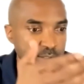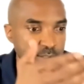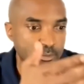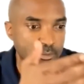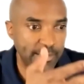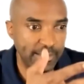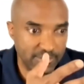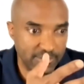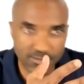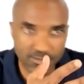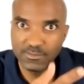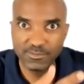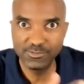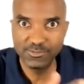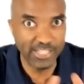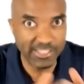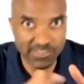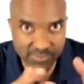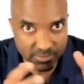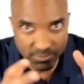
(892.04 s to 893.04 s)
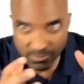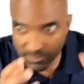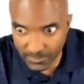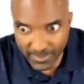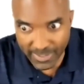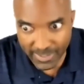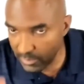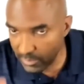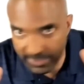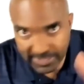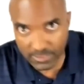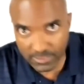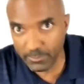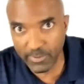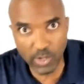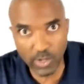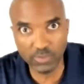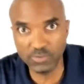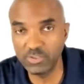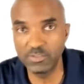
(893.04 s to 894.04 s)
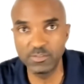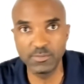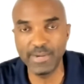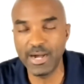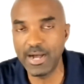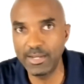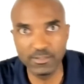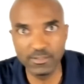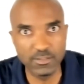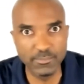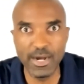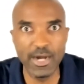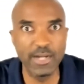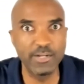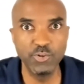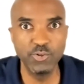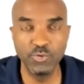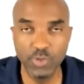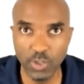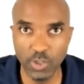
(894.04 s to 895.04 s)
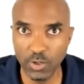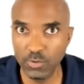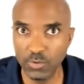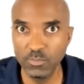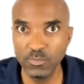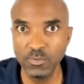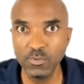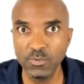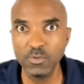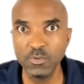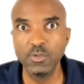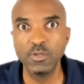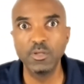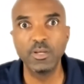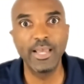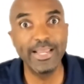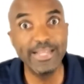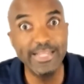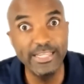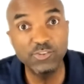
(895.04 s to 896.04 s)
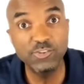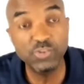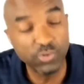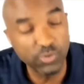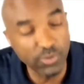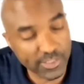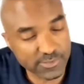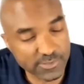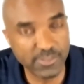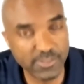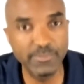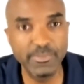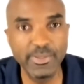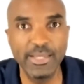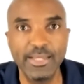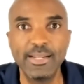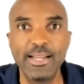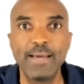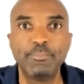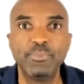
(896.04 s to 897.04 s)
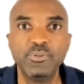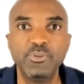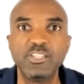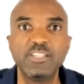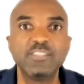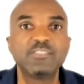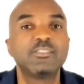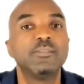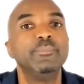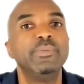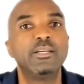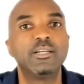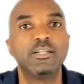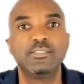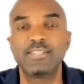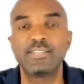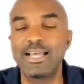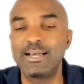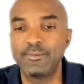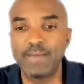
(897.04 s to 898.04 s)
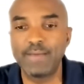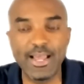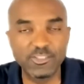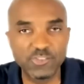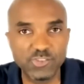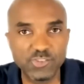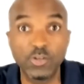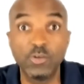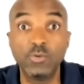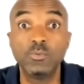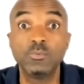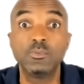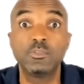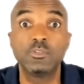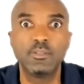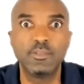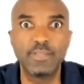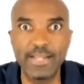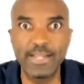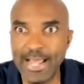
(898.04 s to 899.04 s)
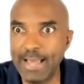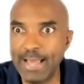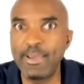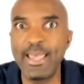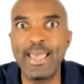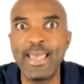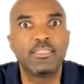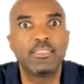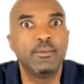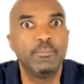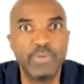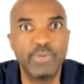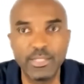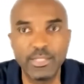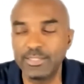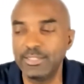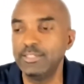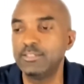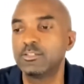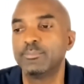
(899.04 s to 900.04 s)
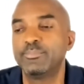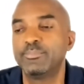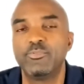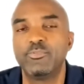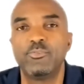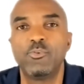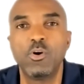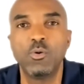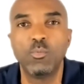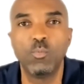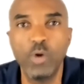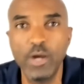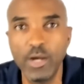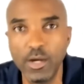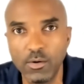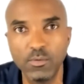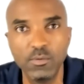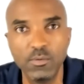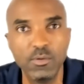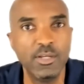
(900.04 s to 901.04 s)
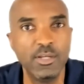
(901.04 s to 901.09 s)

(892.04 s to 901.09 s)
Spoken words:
and says, get the ball to Damon. Damon, you go. And he trusted me in that position because I'd shown that I've had the ability to perform well